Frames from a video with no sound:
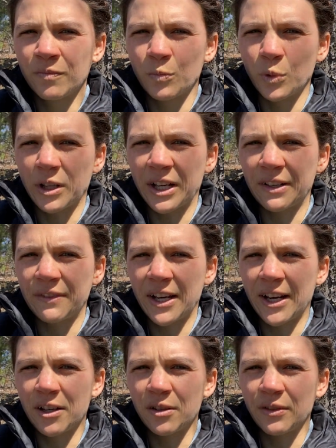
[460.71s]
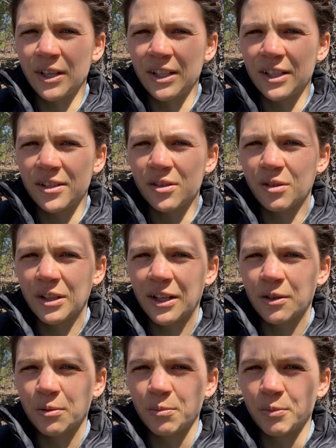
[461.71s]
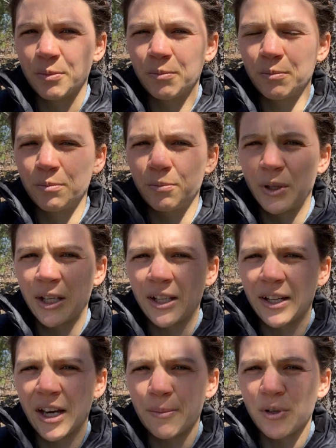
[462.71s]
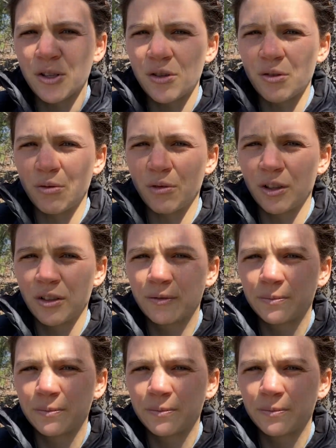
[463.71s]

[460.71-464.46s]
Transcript: will kind of aggravate it, so that'll make it happen sooner.